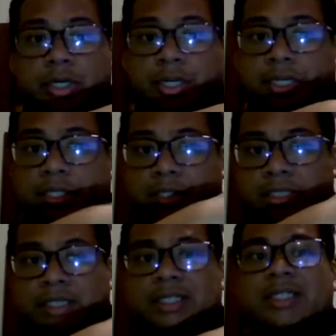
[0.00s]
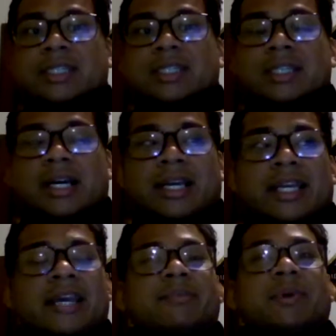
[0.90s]
Like I
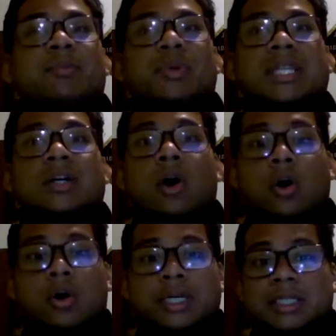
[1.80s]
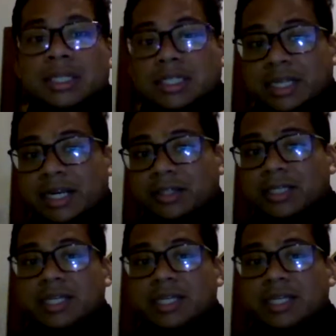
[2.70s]
can't remember what they call it exactly.